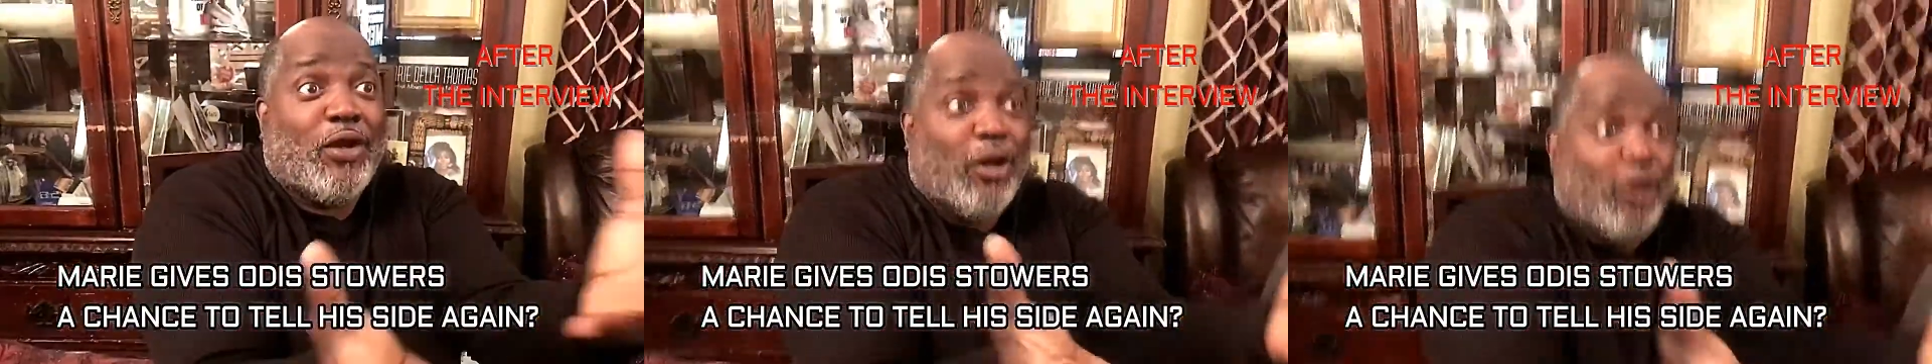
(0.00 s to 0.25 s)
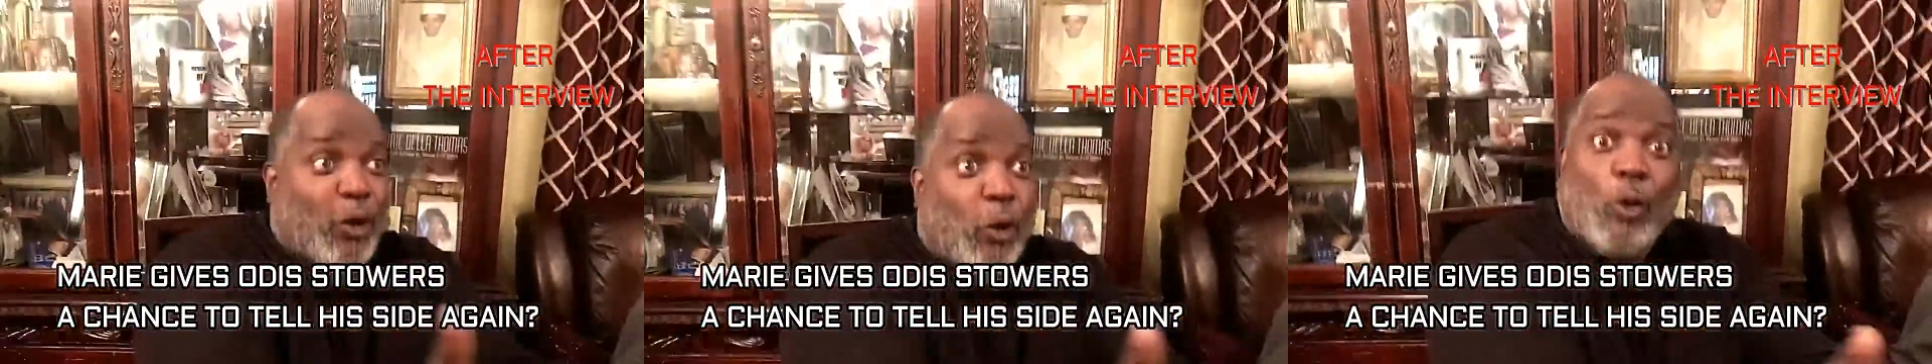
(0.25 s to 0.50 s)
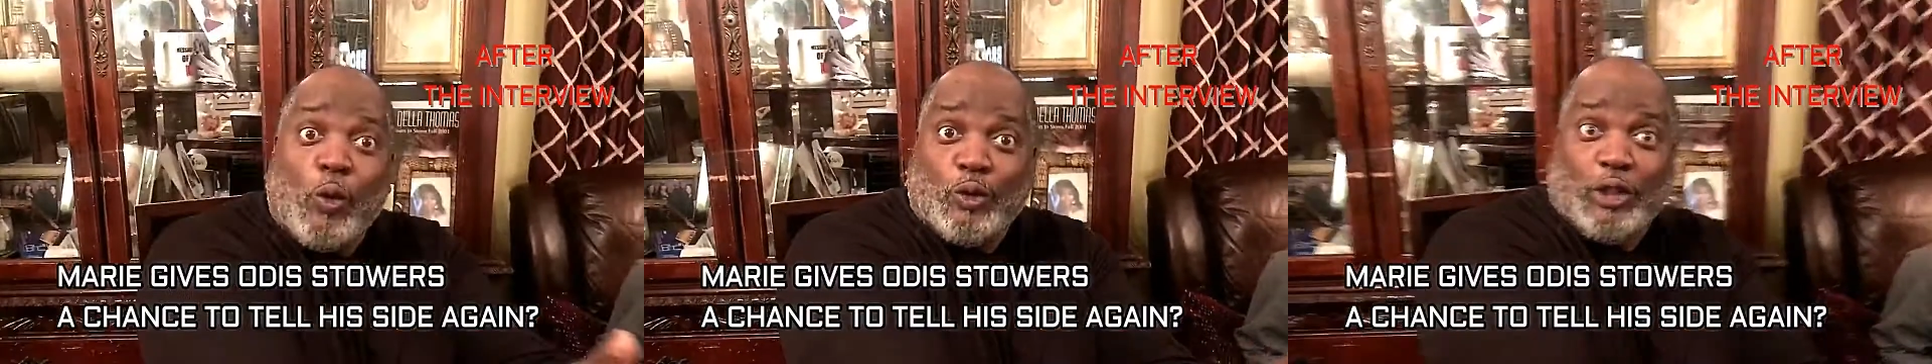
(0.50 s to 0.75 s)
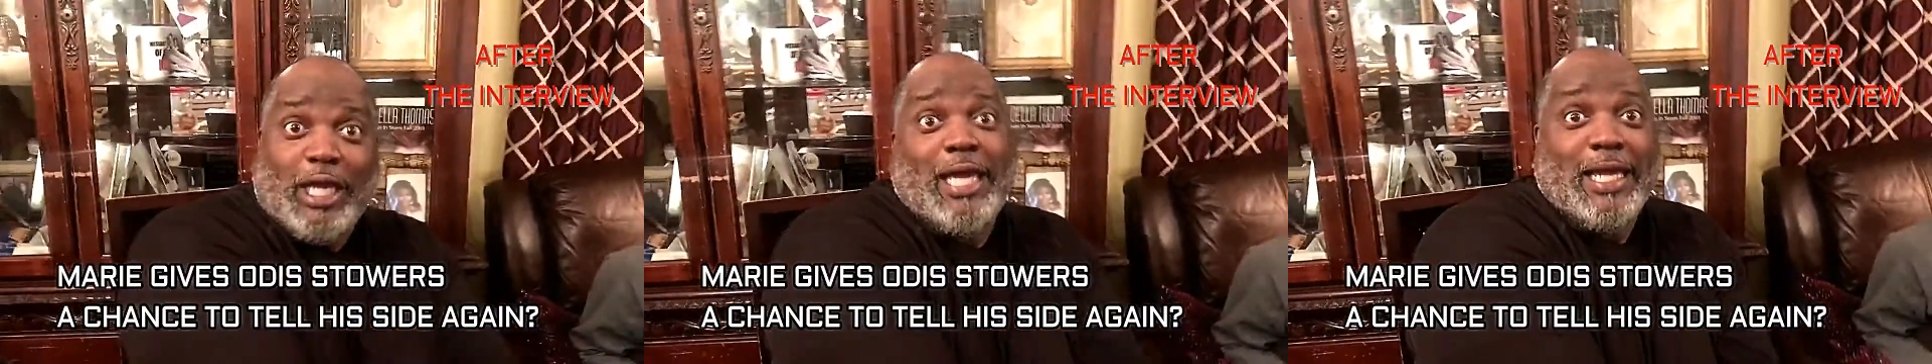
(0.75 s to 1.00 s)

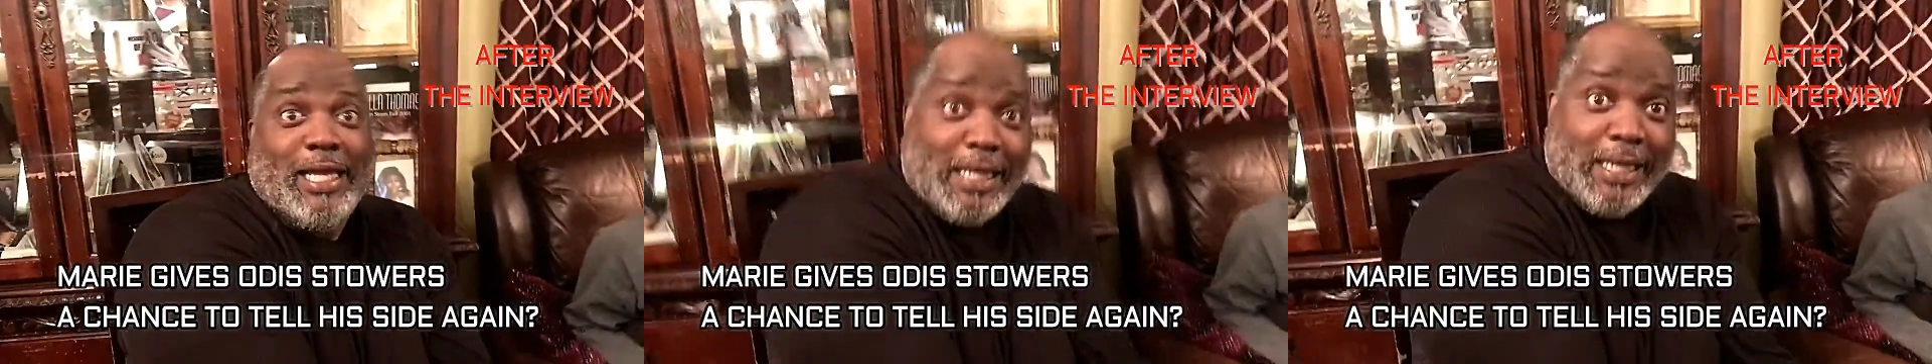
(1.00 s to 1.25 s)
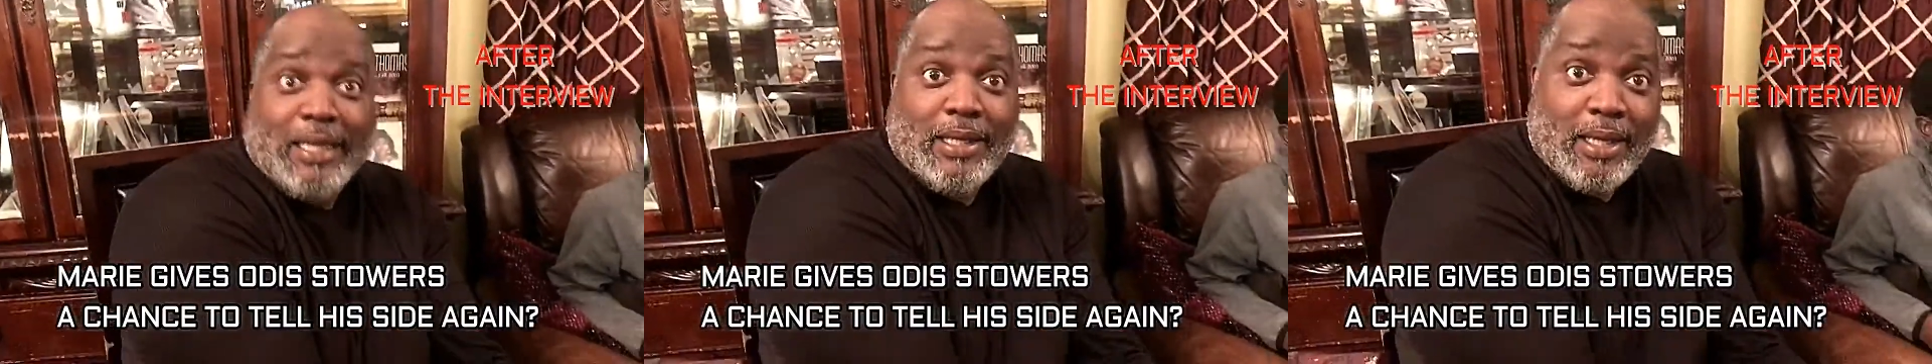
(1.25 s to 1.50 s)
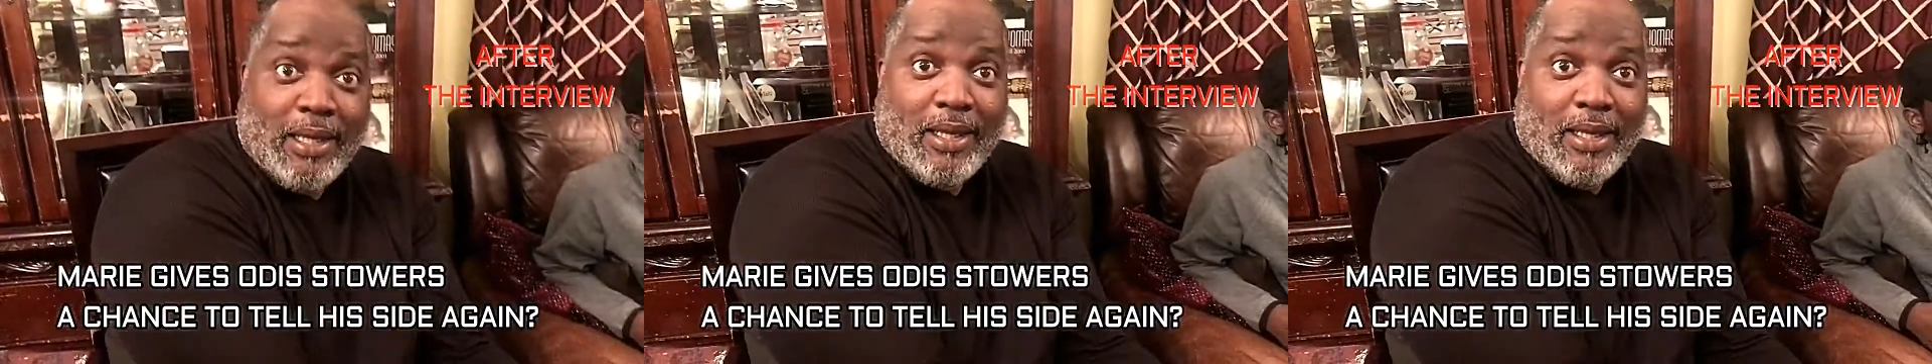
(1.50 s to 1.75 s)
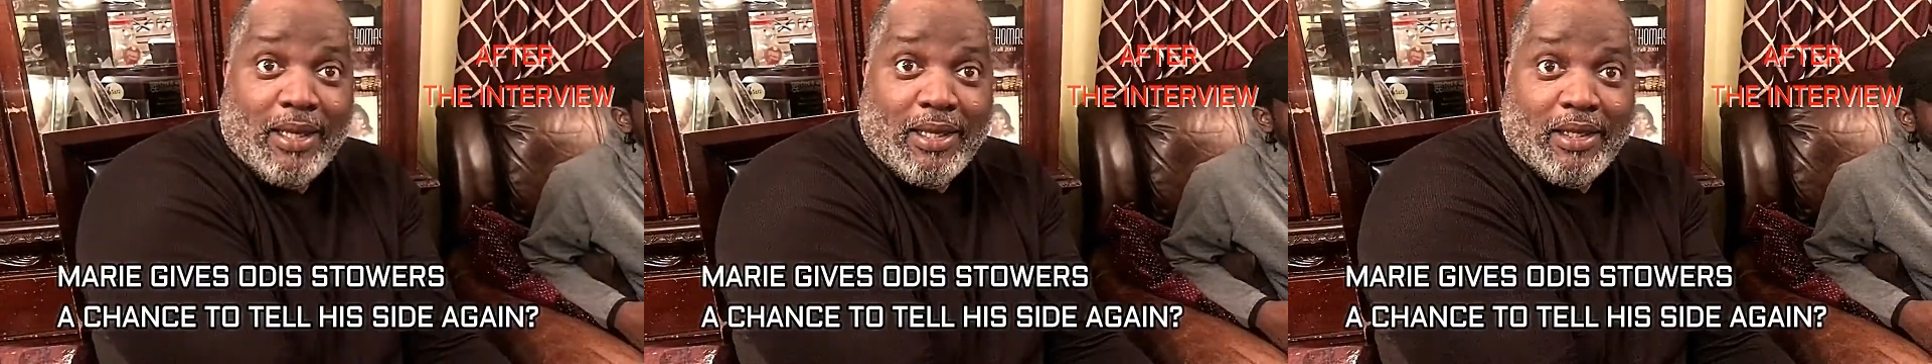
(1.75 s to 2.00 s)
losing.
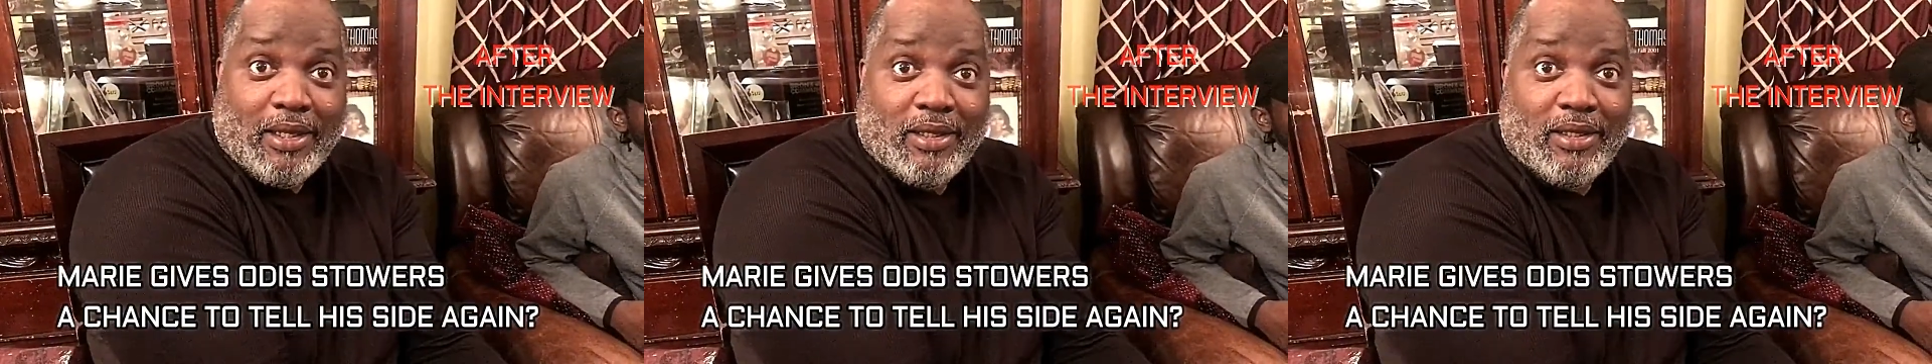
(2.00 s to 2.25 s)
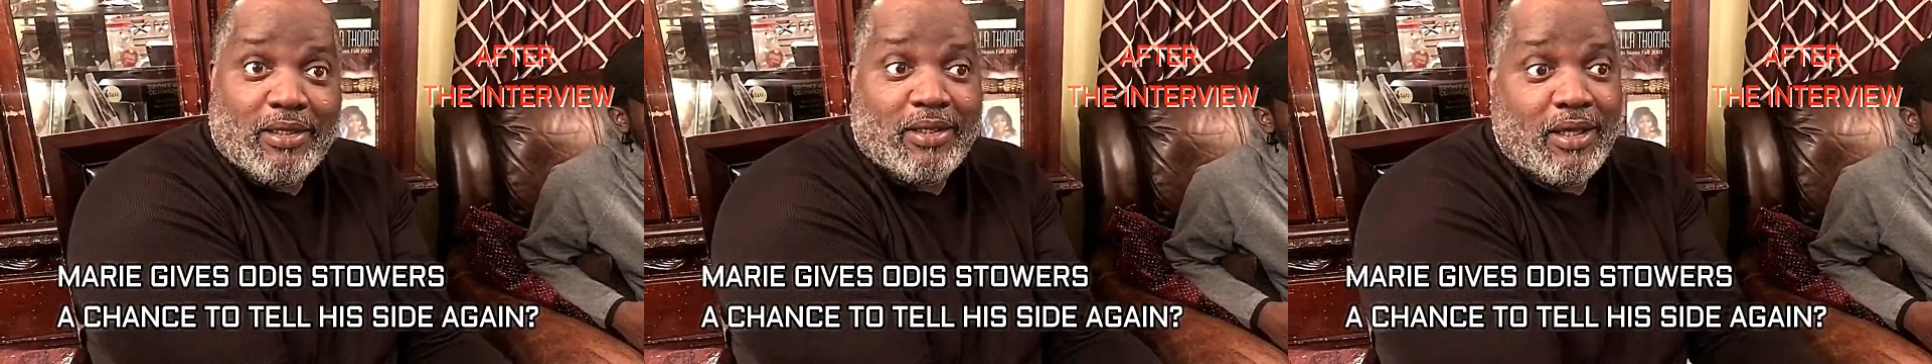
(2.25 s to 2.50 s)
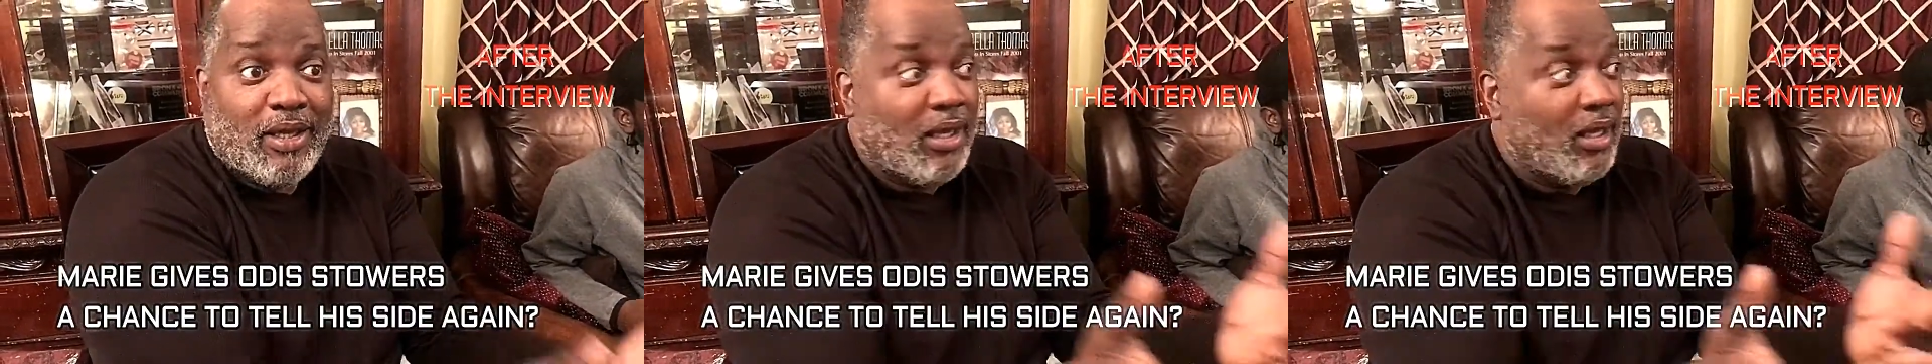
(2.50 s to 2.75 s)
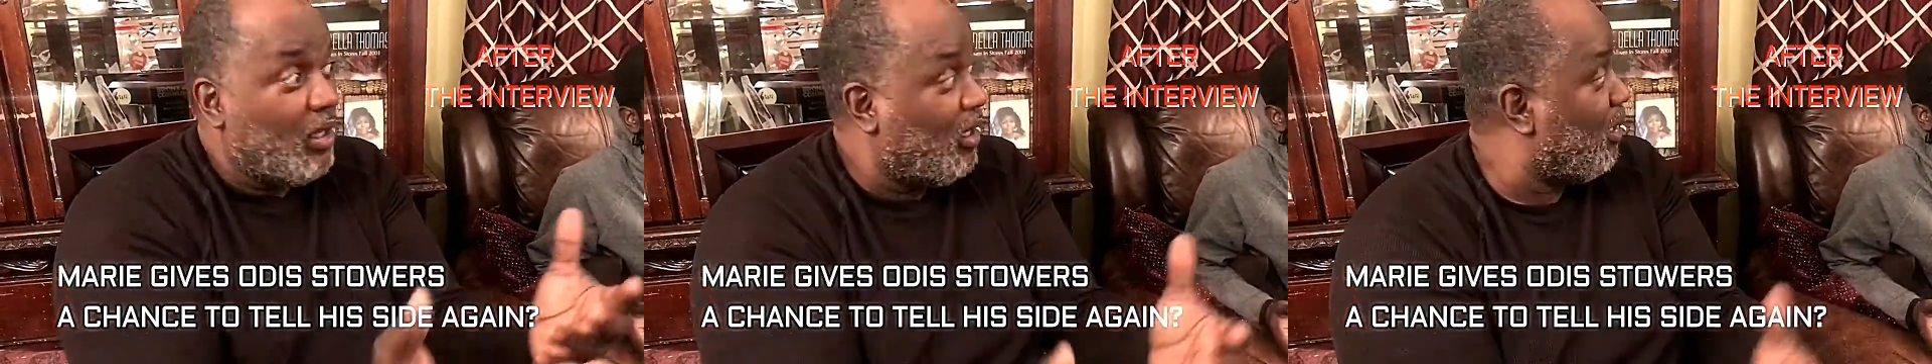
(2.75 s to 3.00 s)
Well, that's
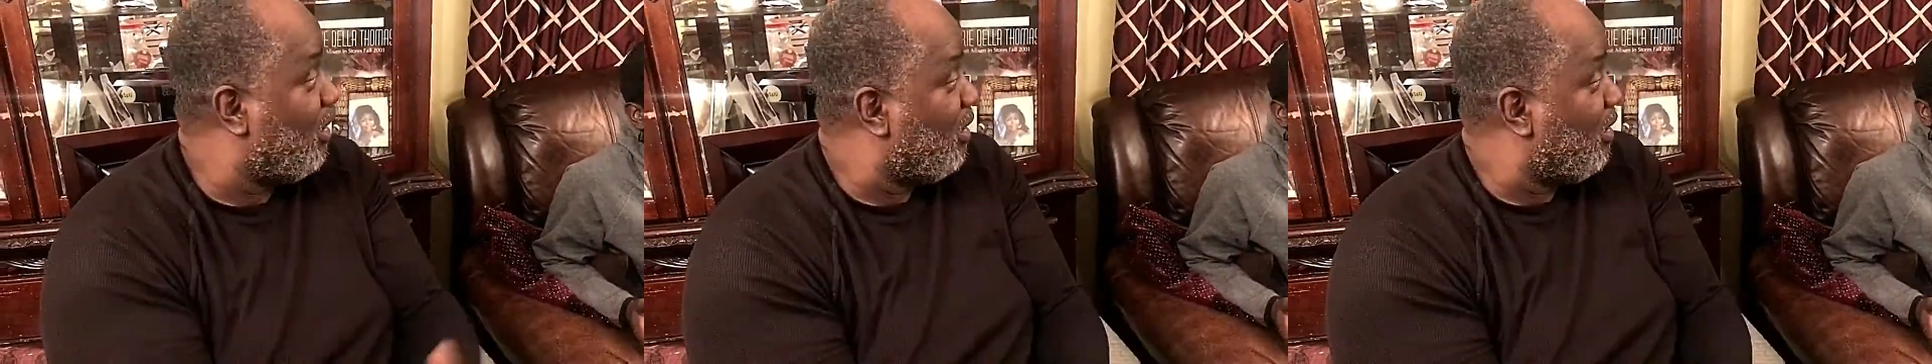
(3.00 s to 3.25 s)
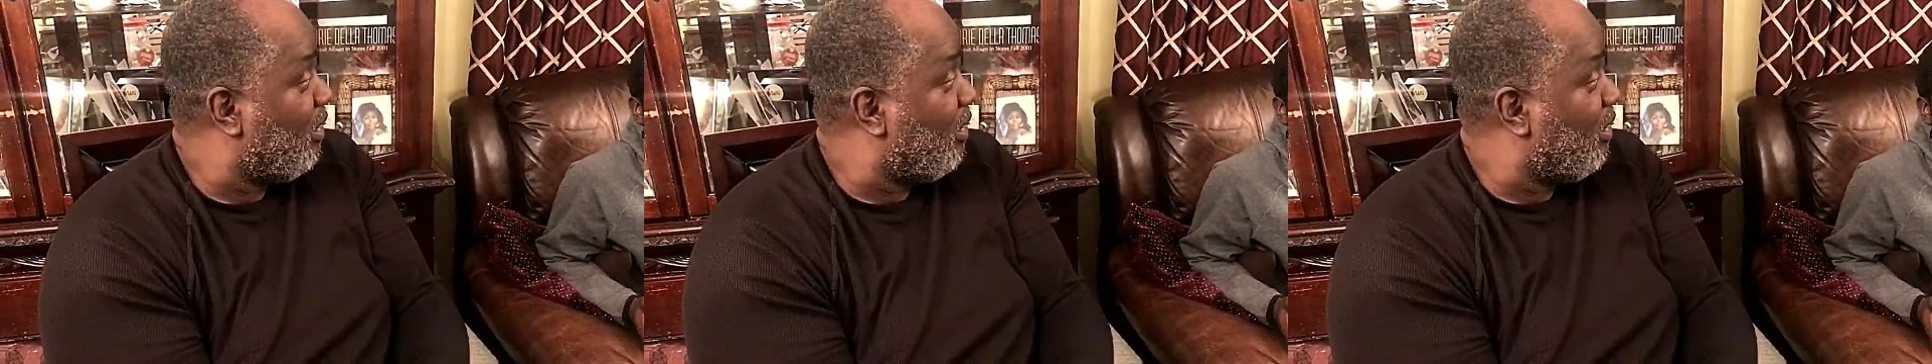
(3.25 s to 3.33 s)
what just happened,